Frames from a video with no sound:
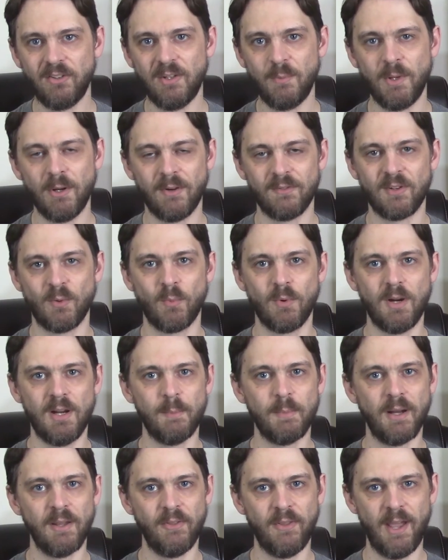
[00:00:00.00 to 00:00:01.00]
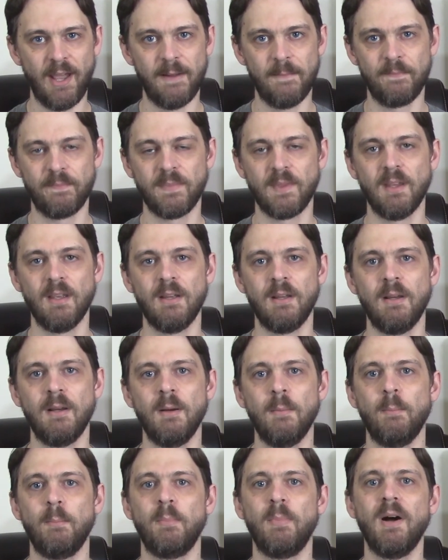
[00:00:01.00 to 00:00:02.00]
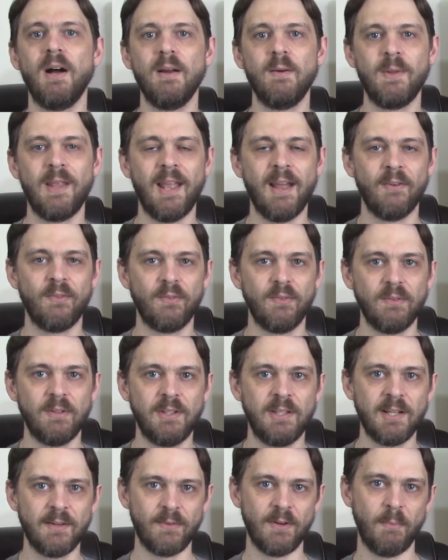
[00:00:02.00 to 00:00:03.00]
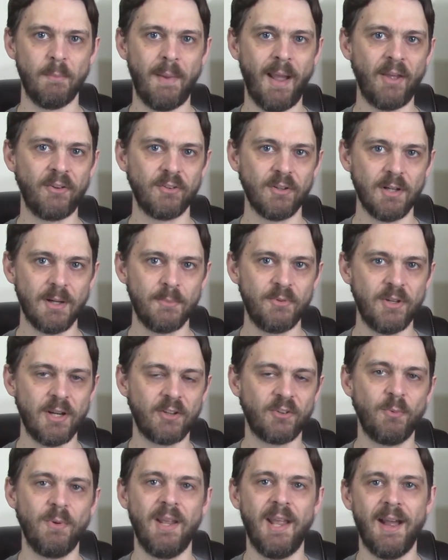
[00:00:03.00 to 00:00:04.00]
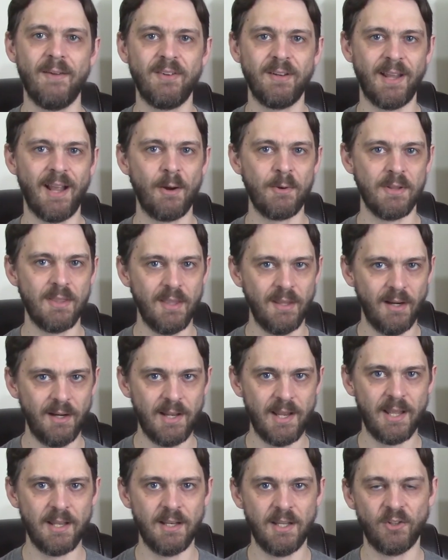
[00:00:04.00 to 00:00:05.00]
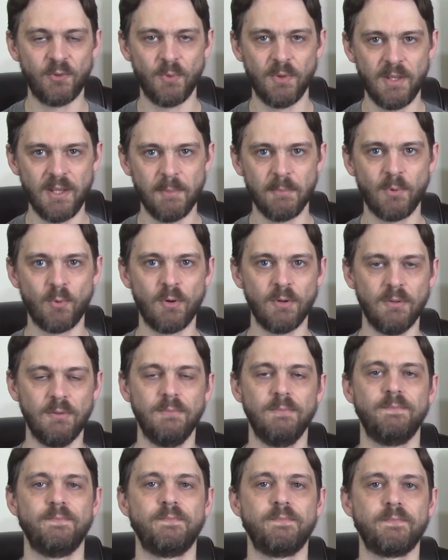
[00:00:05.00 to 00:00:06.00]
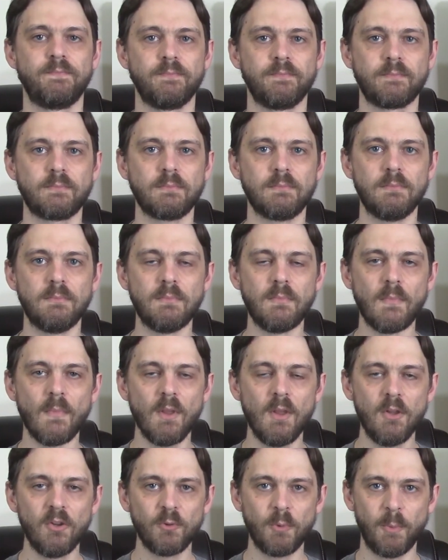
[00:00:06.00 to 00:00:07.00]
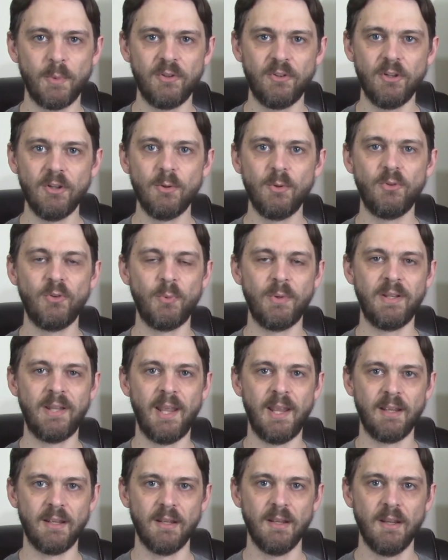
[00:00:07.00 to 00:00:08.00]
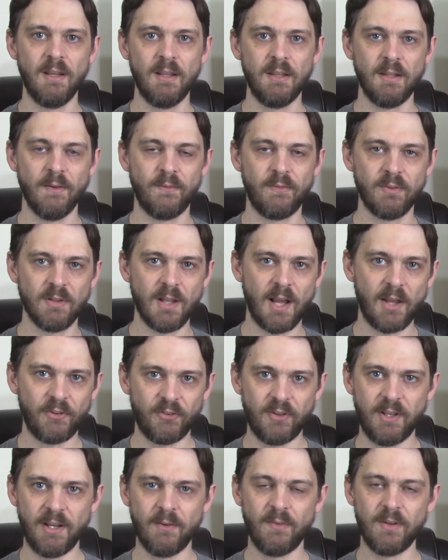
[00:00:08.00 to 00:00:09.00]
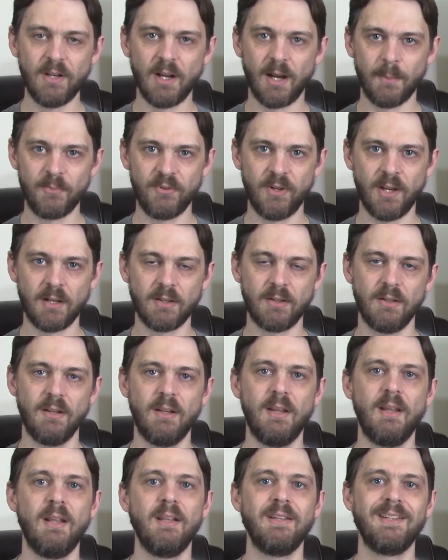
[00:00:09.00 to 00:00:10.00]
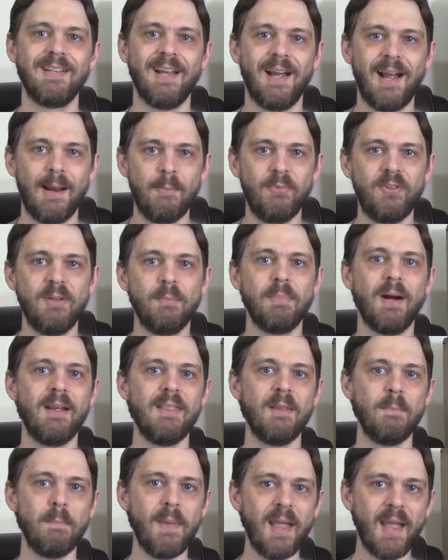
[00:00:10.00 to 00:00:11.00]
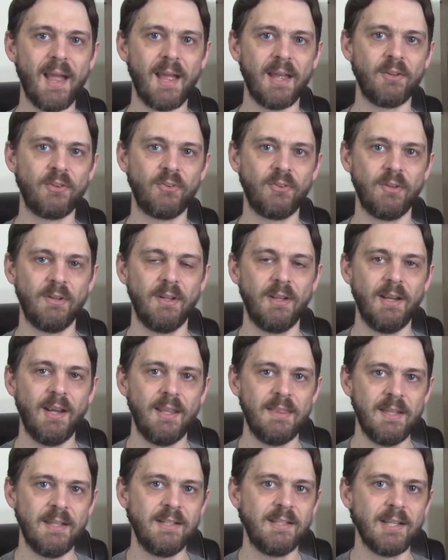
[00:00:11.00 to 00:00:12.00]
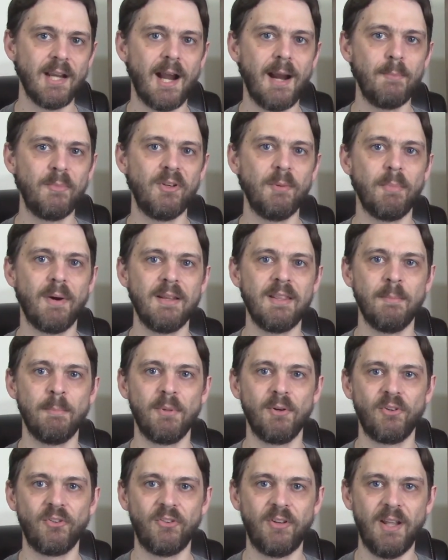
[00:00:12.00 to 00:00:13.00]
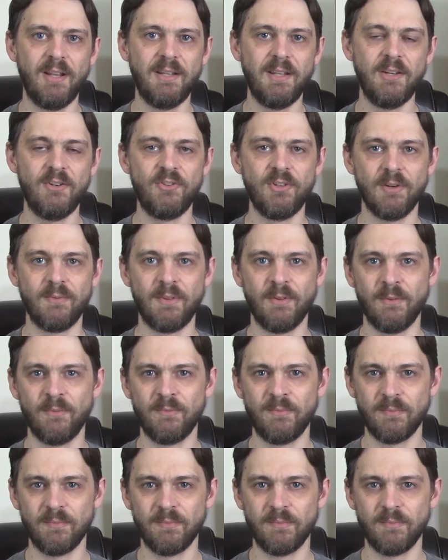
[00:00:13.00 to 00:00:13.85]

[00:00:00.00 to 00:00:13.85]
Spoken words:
we don't have to worry about that. But we have different mass objects, we have to calculate it in, it's really important. So what we do is we take the velocity of an object, times it by the mass, and then times it by the percentage of the